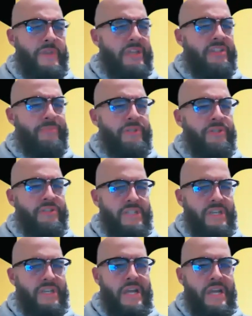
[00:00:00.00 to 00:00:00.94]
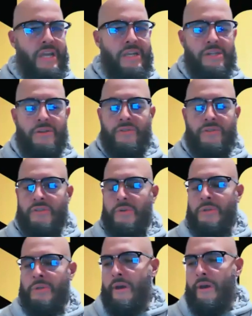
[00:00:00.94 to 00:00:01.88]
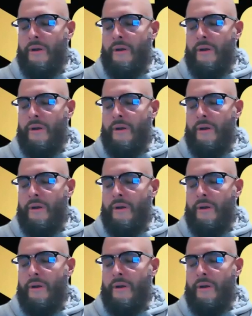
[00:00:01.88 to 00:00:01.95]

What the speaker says: the experience that I had, so